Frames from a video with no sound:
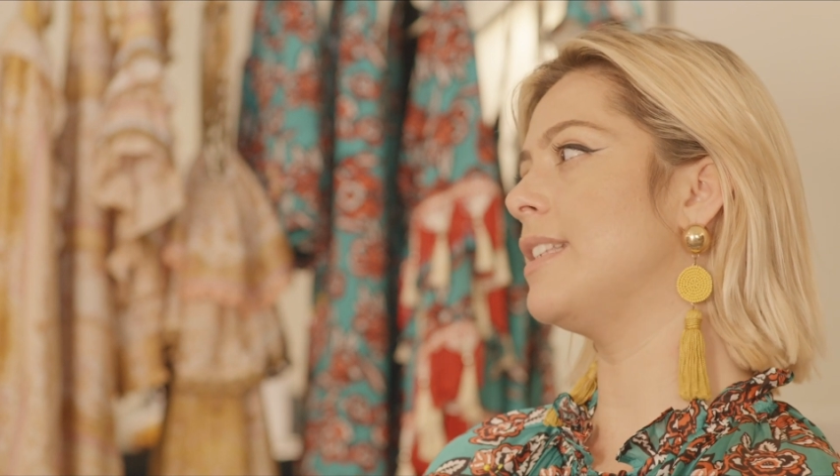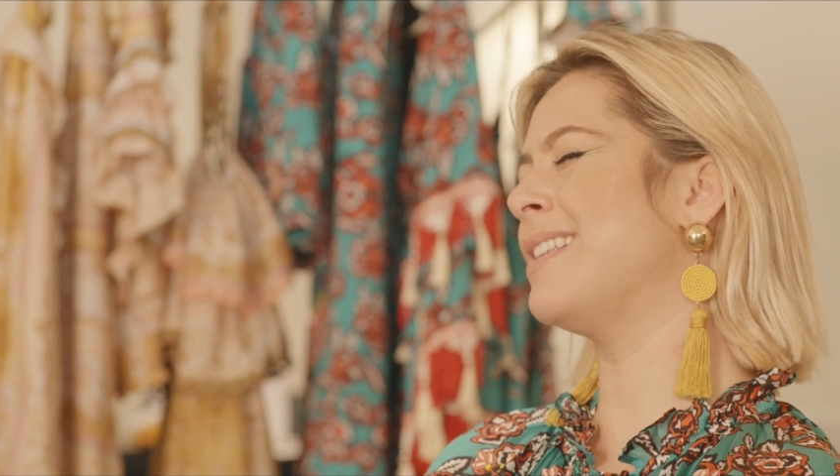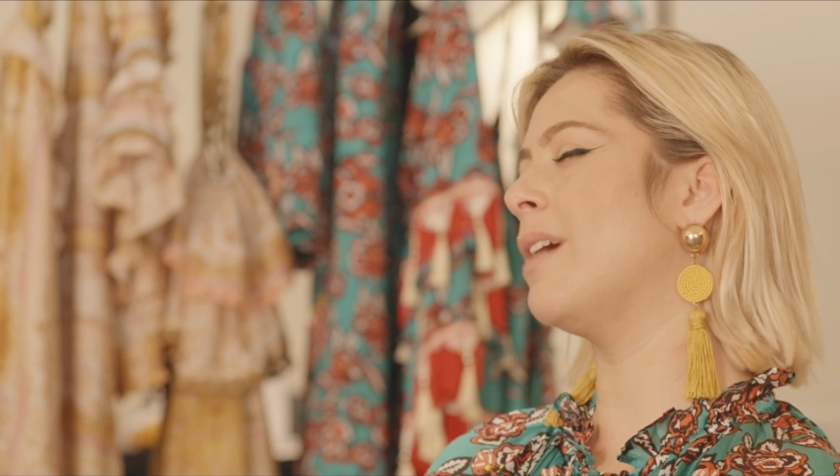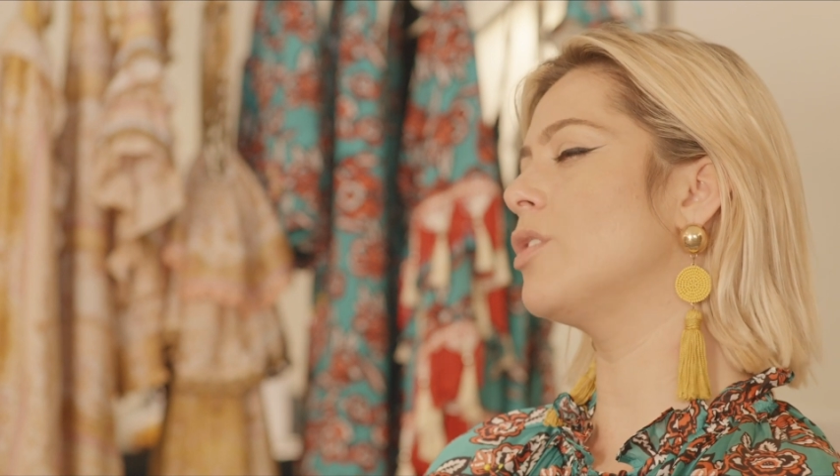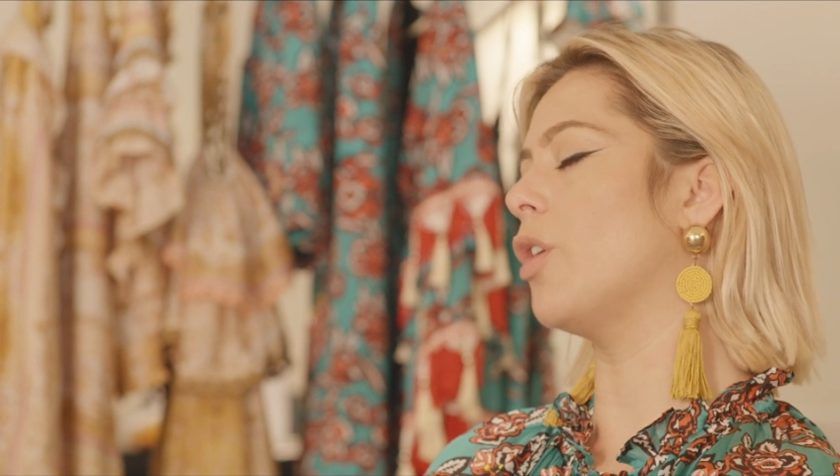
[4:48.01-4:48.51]
And
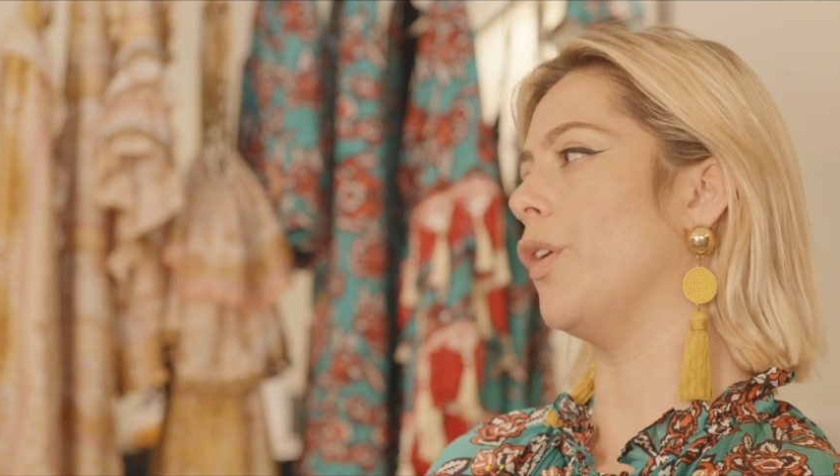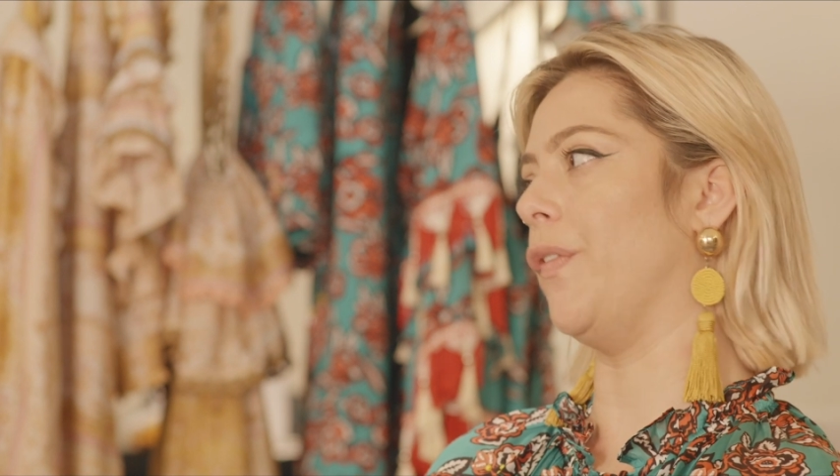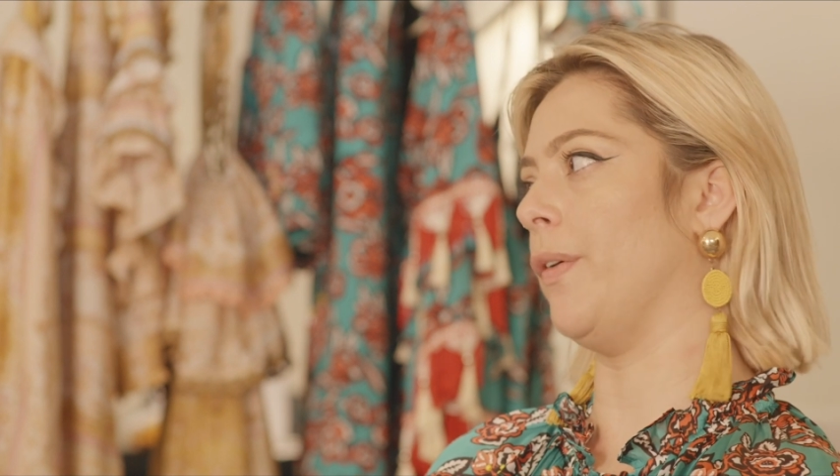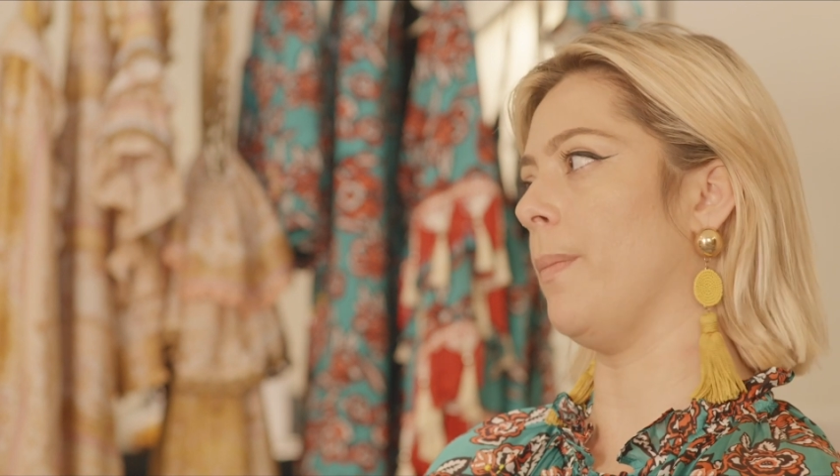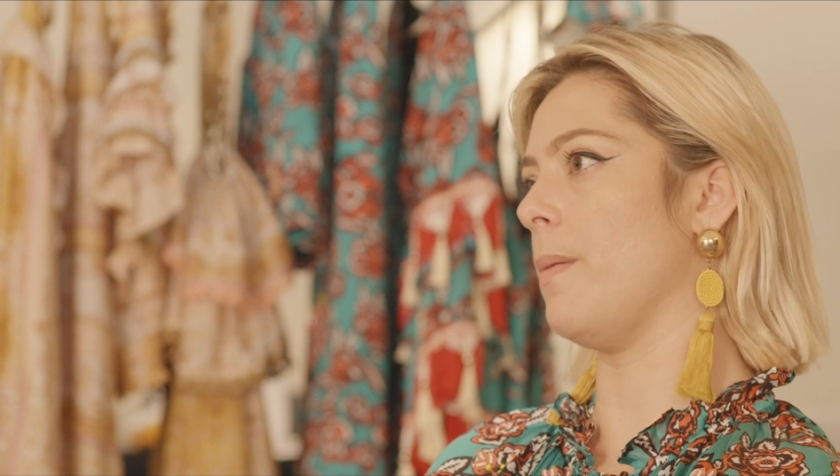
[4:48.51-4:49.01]
that was hard
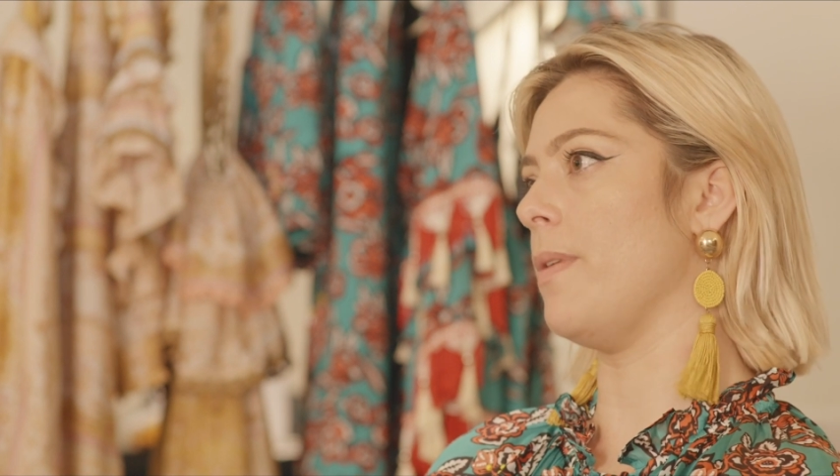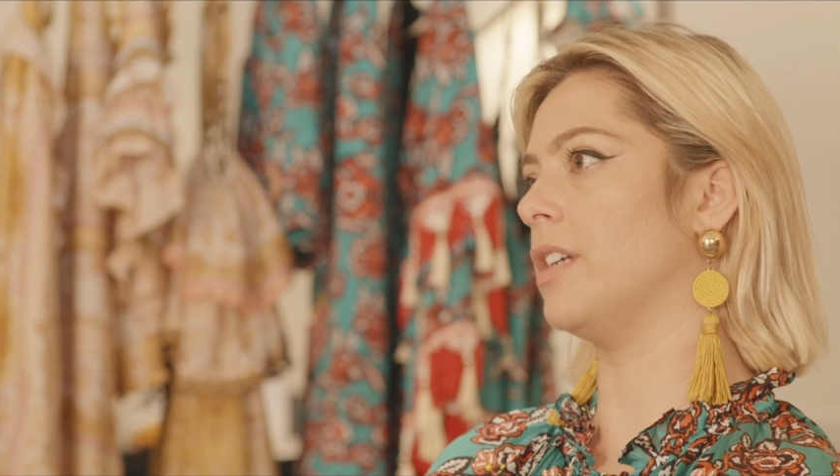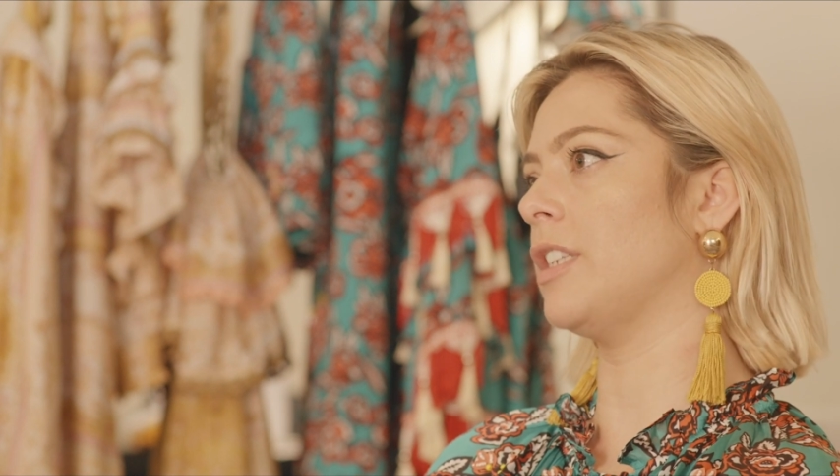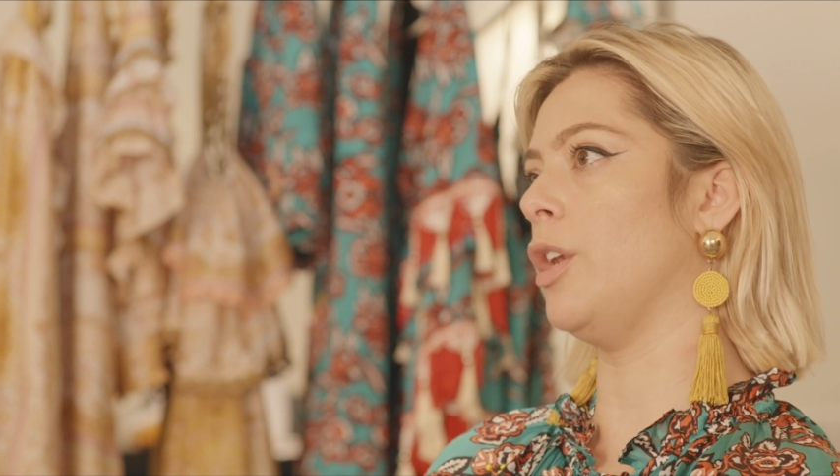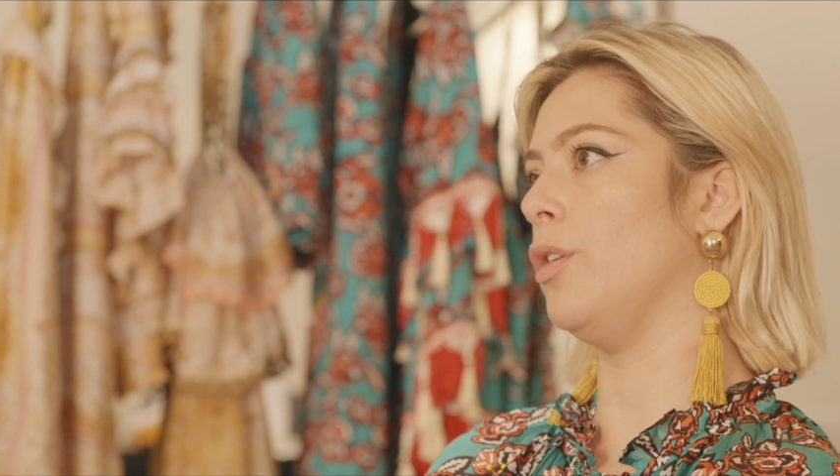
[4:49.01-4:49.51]
for me
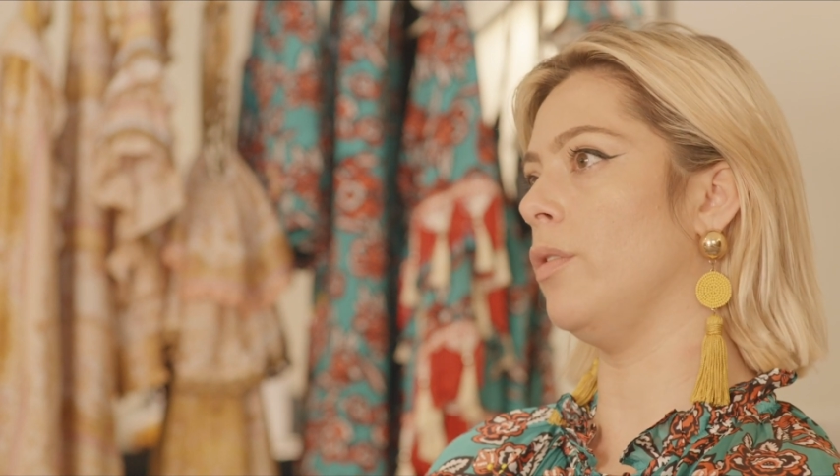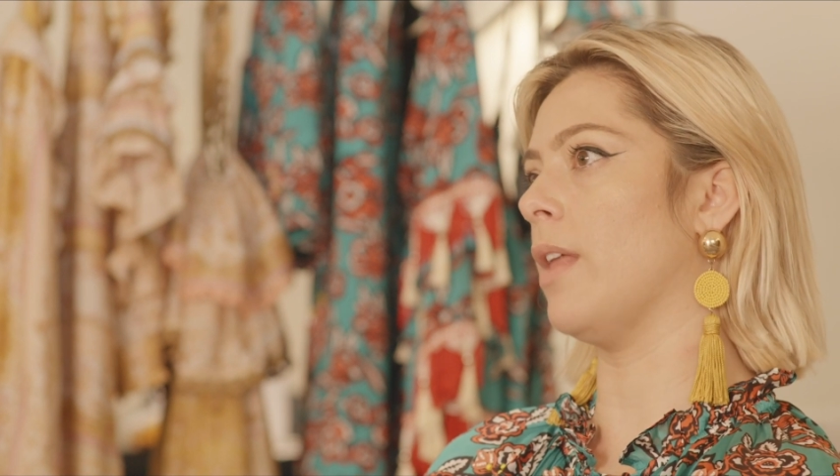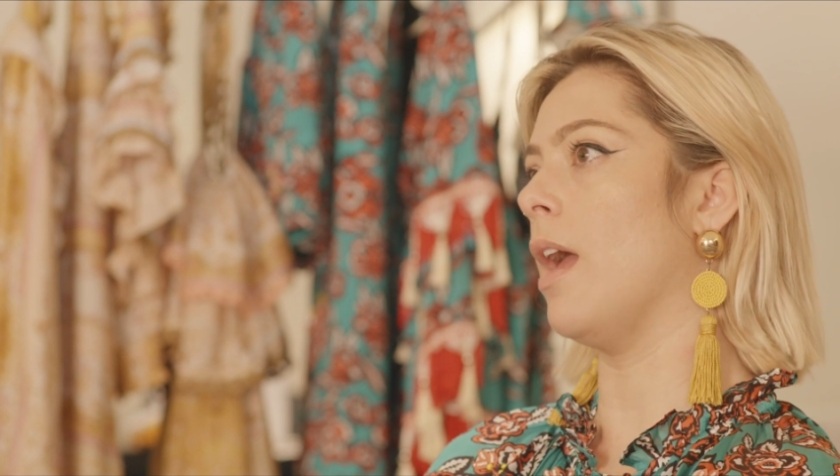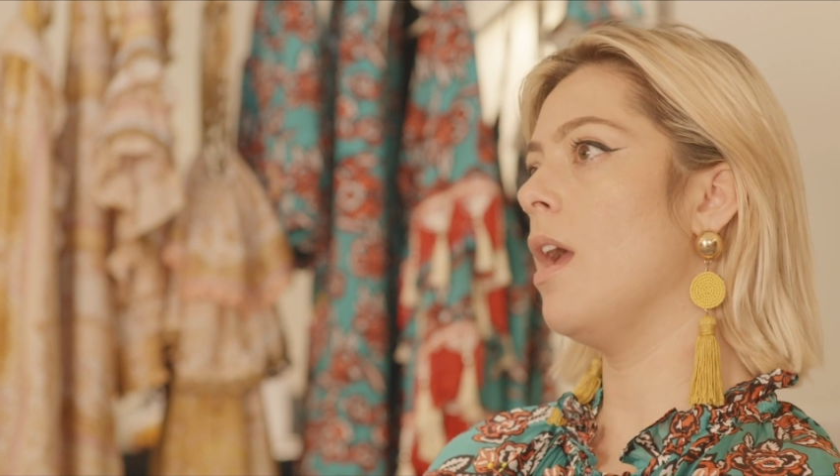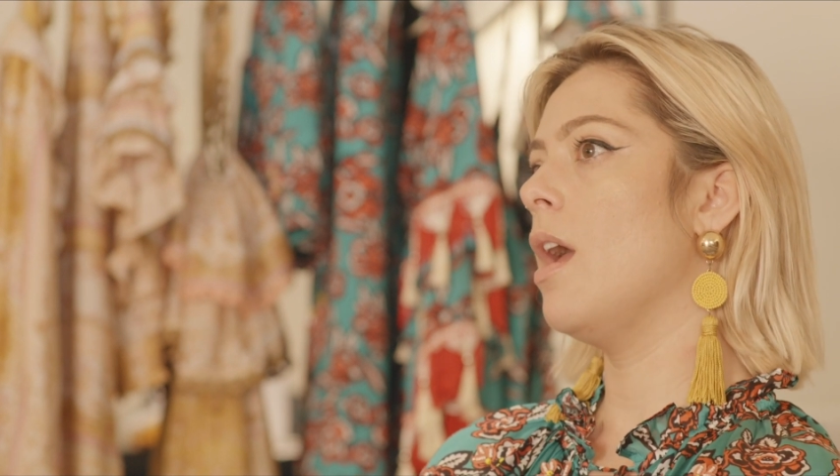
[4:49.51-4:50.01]
because I knew
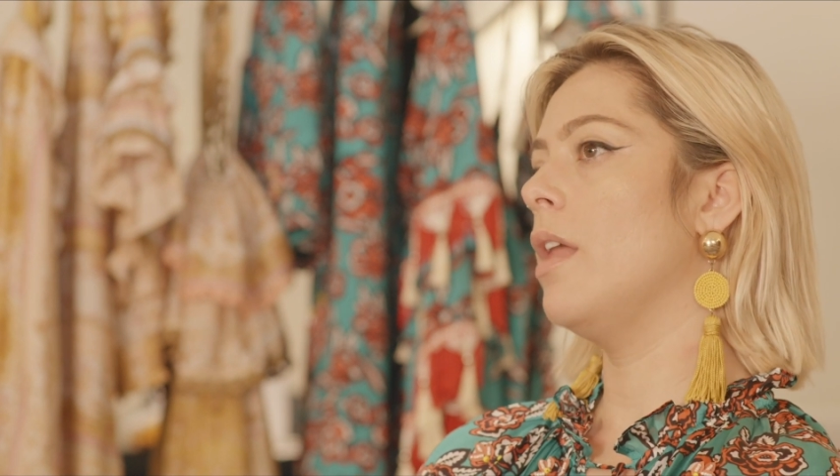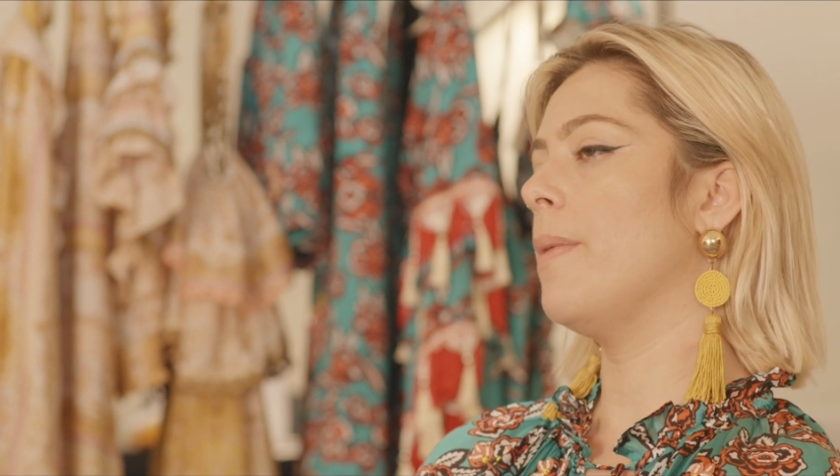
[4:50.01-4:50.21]
that